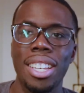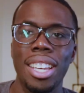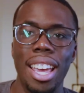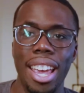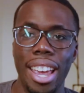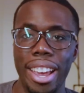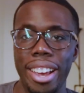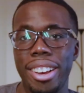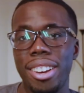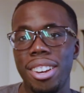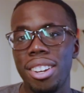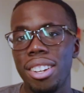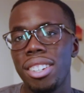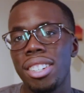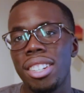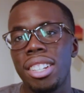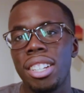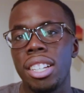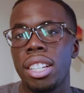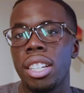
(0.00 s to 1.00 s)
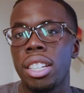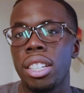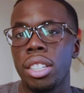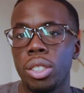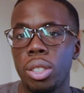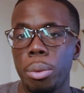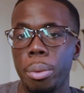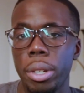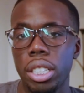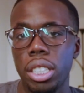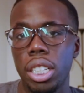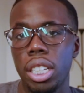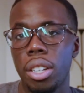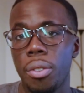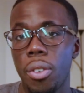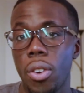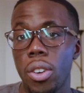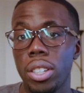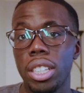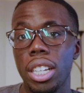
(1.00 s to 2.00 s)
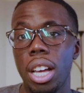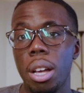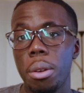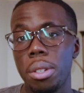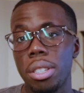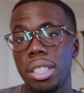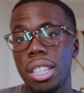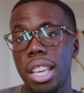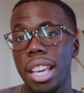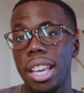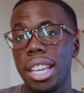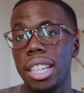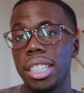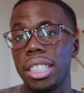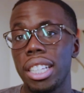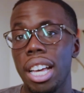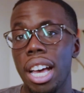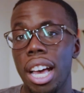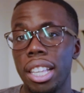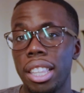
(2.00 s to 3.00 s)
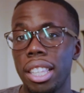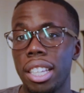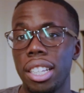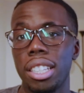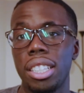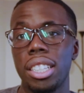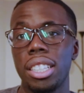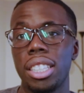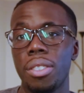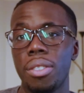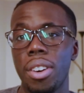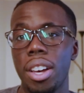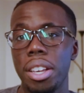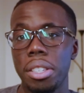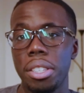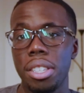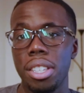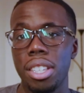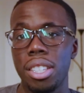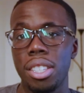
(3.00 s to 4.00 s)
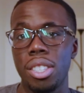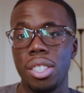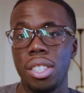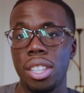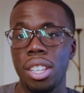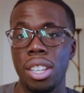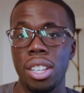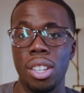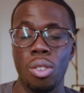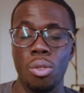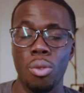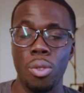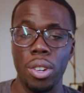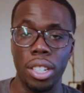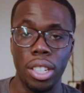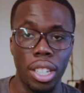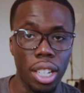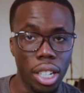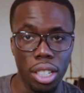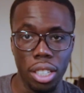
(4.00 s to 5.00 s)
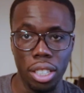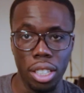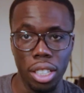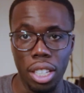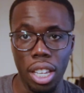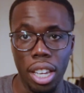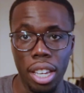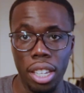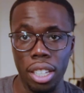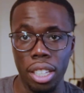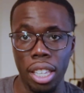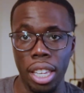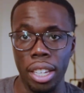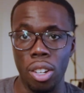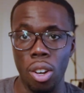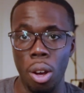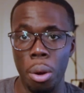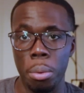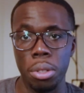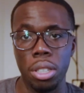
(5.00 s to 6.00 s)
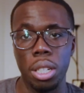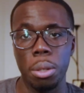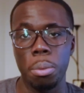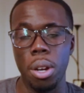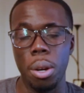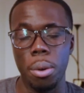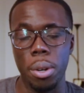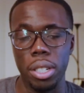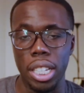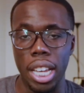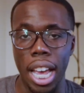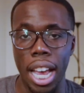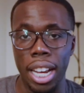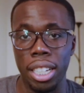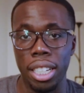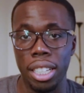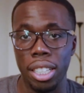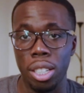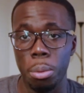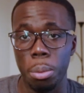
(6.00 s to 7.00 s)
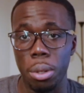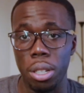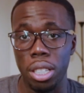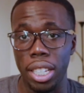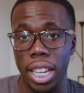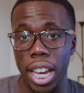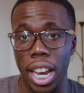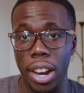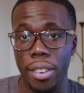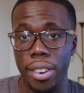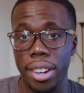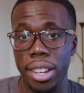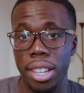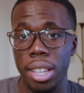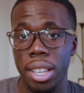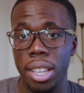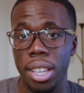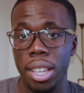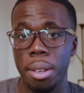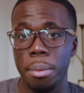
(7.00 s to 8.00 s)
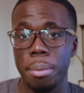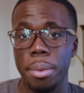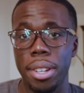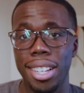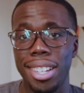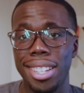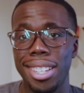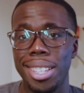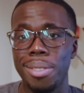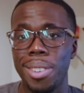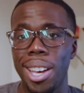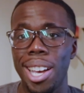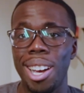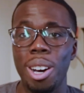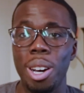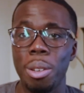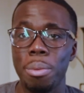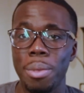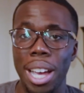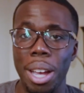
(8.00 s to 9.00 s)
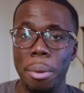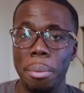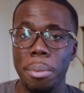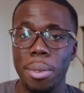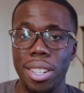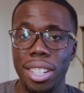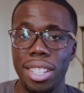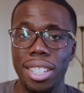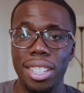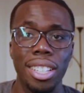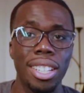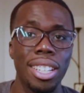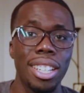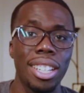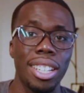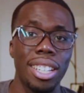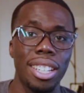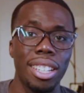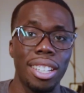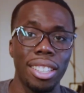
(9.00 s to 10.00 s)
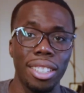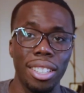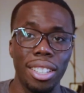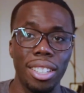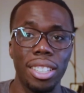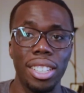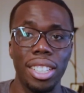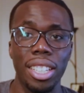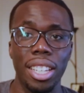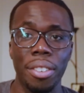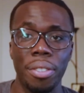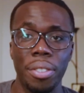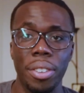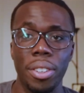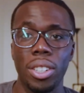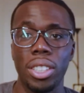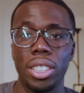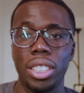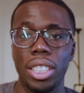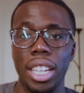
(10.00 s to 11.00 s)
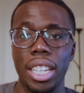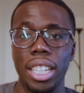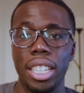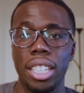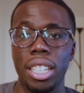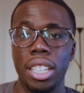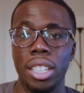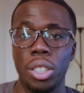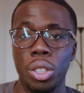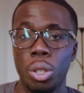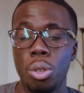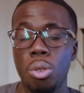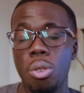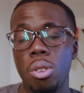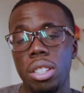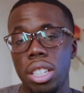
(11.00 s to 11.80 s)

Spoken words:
Air. So basically the first thing I will say is I think this device is ridiculously light, like almost to the point where it's actually a little bit scary, because my old MacBook, literally it feels like 2 of